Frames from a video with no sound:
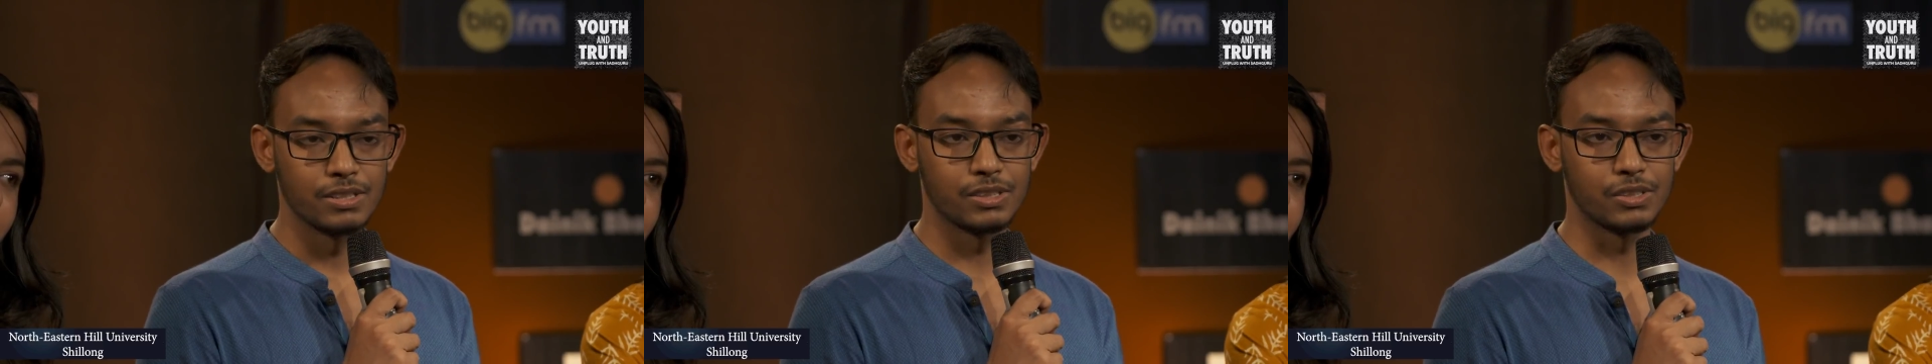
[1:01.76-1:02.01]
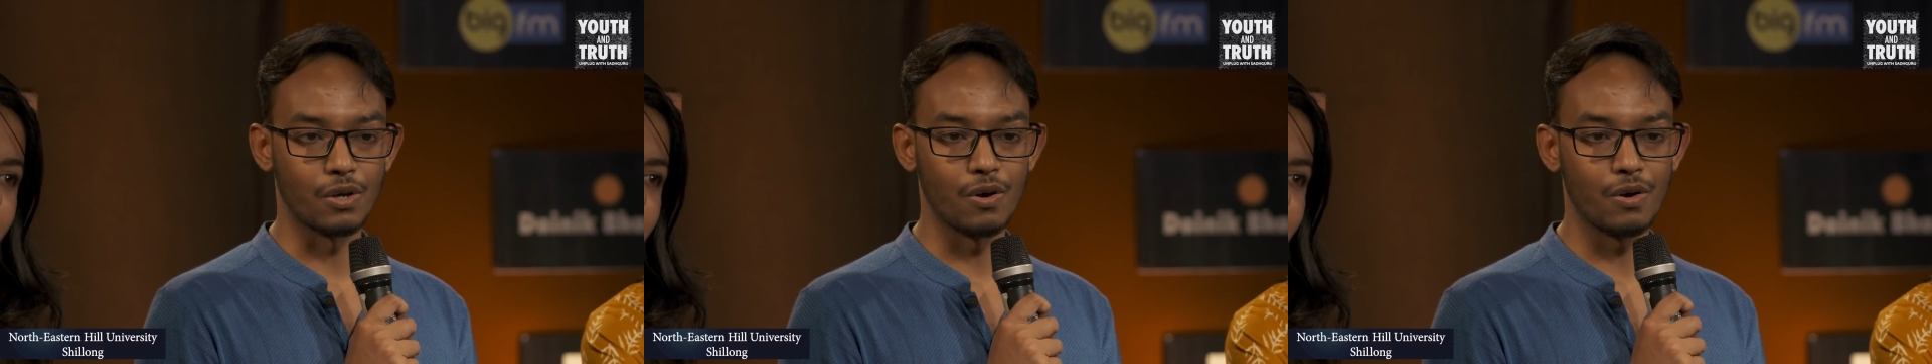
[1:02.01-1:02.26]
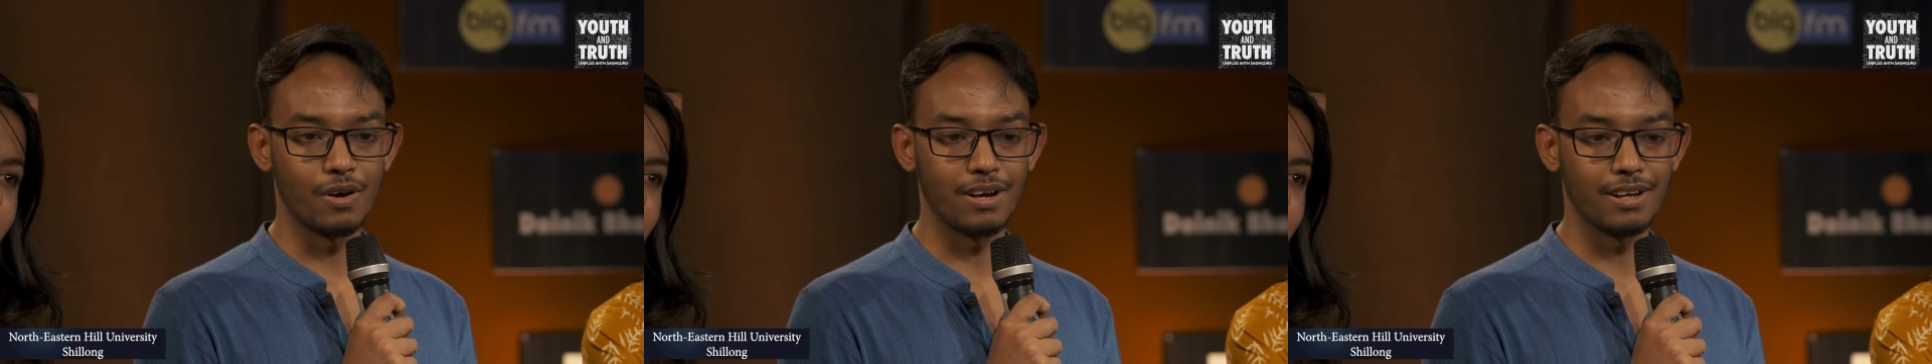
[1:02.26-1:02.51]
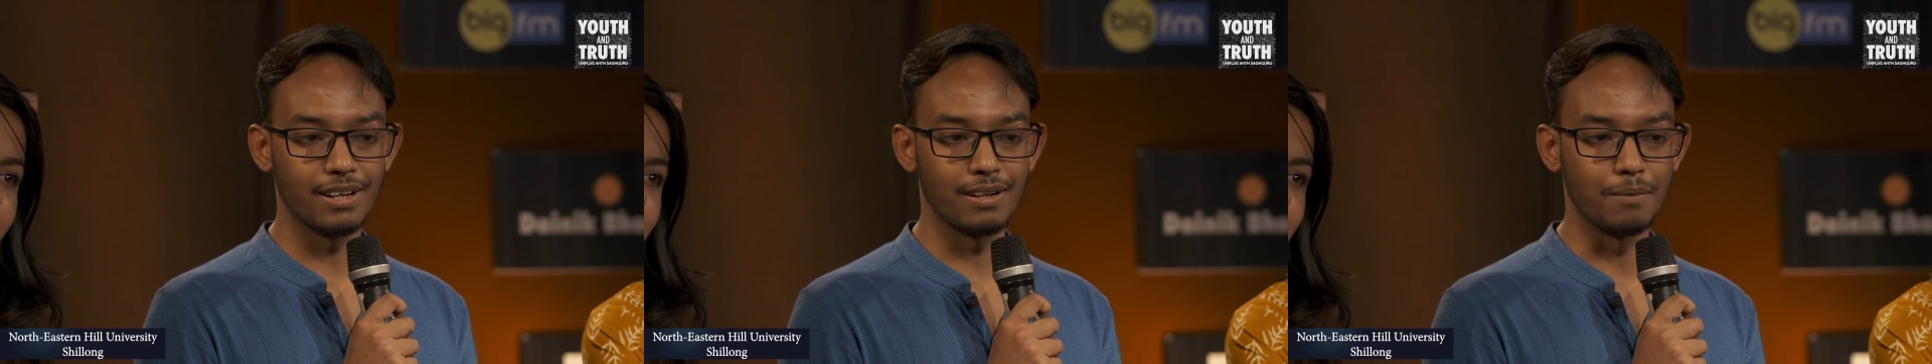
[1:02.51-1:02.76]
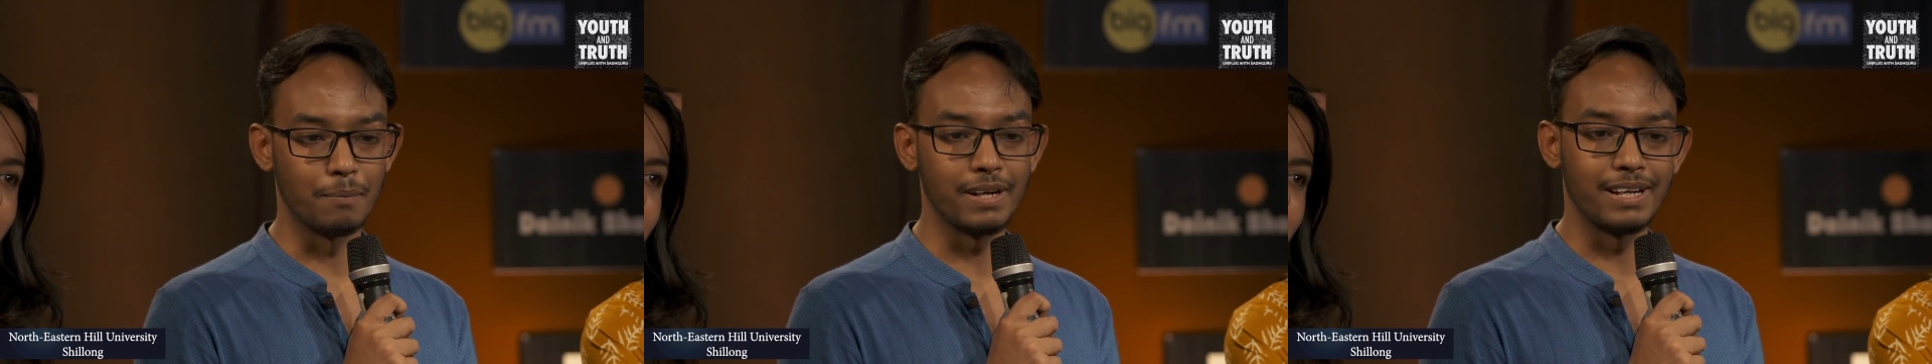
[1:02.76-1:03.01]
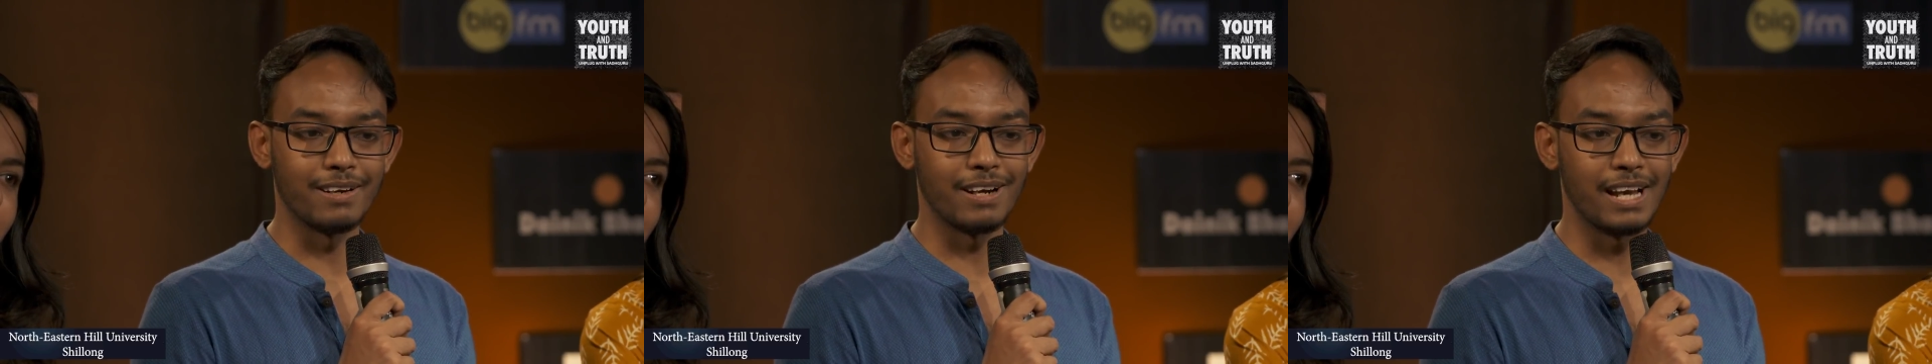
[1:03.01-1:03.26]
So,
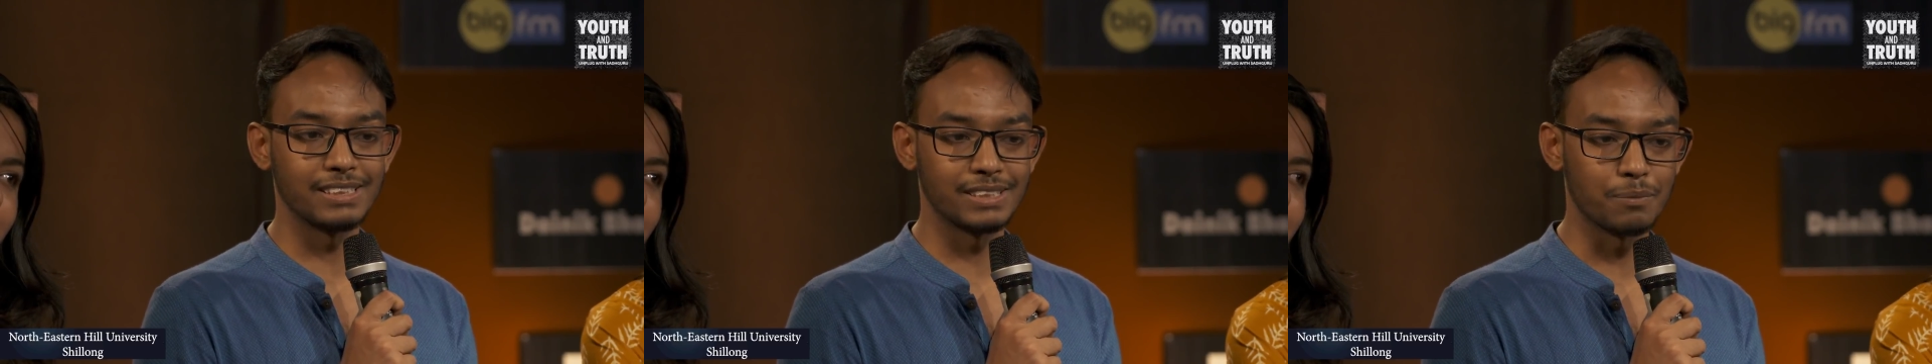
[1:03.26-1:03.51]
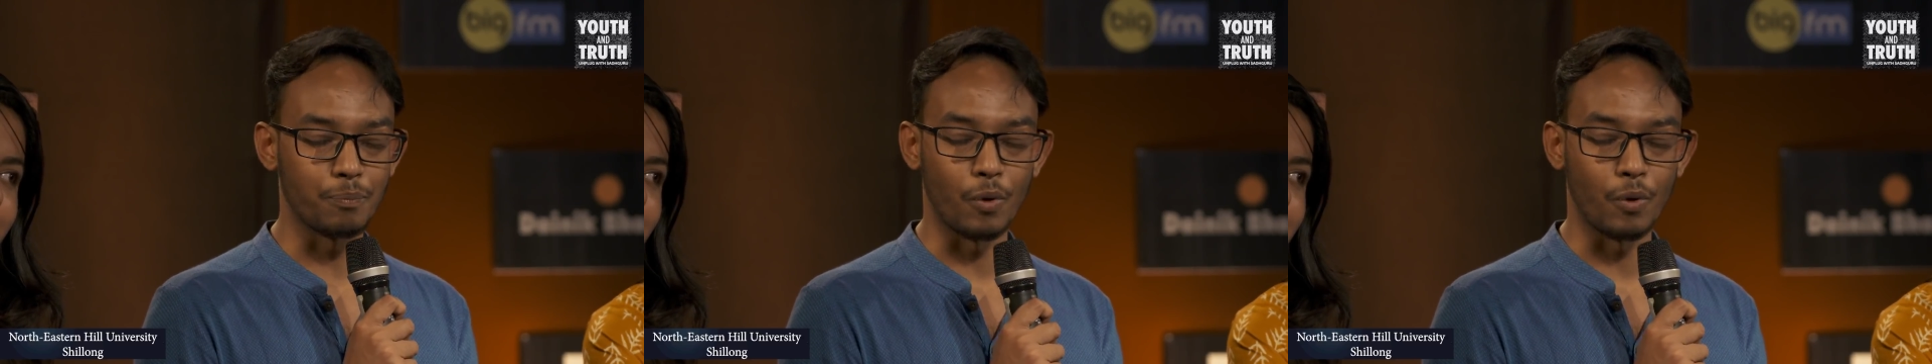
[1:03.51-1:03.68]
but there lies a